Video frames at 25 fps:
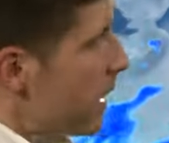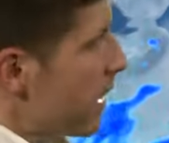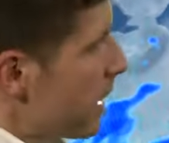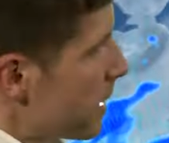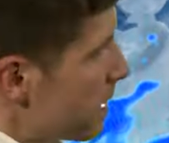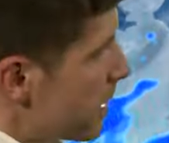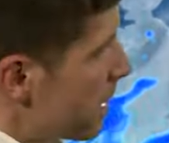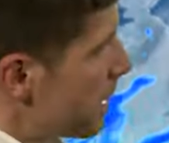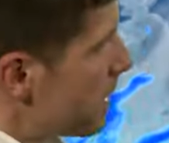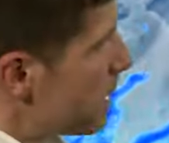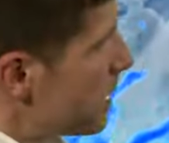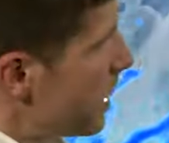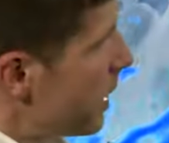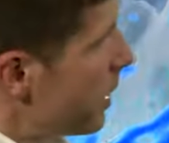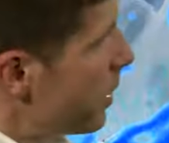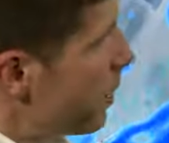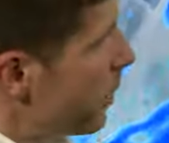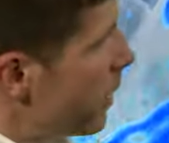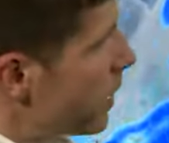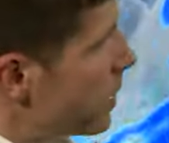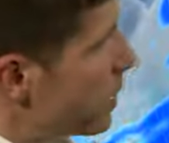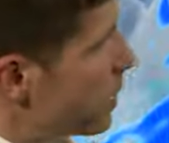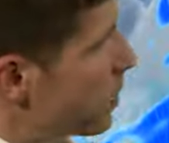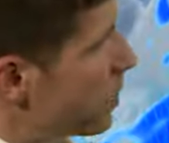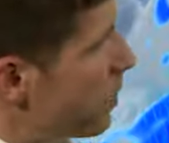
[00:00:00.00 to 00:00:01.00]
That's
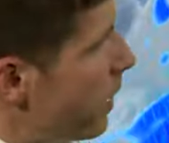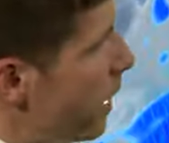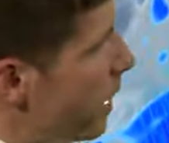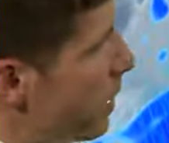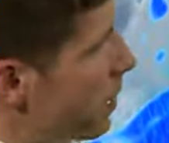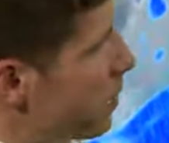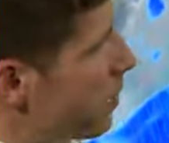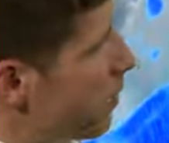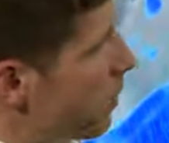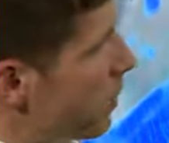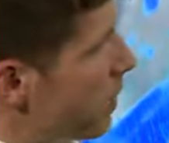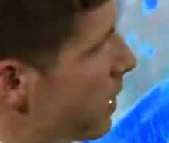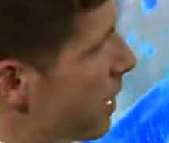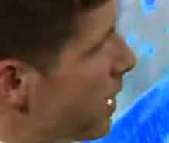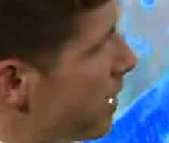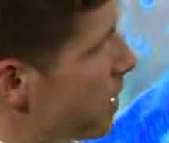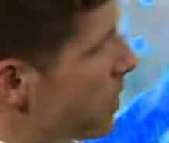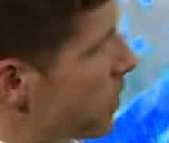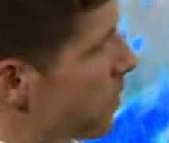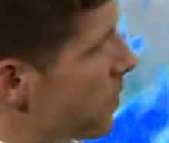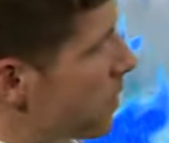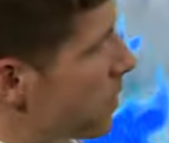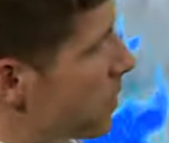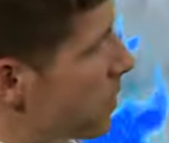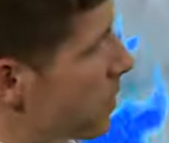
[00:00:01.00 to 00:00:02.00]
continuing to track
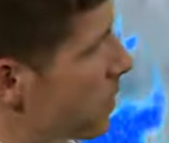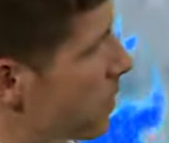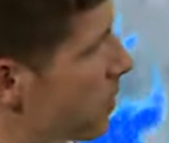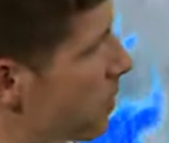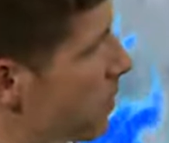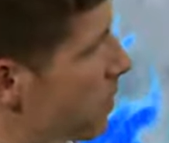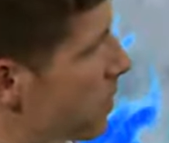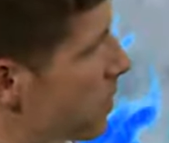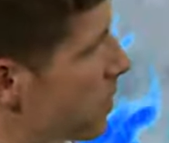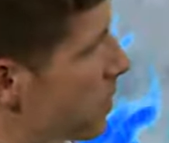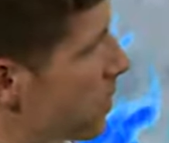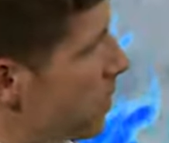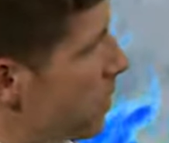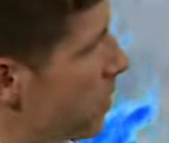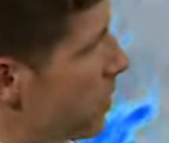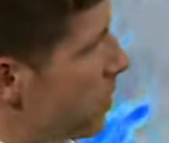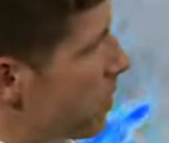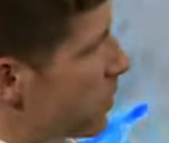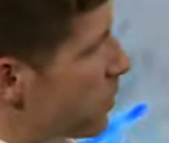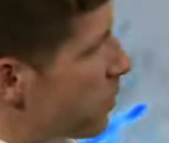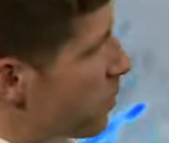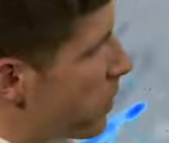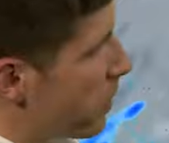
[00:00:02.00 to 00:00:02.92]
northeastwards across Scotland,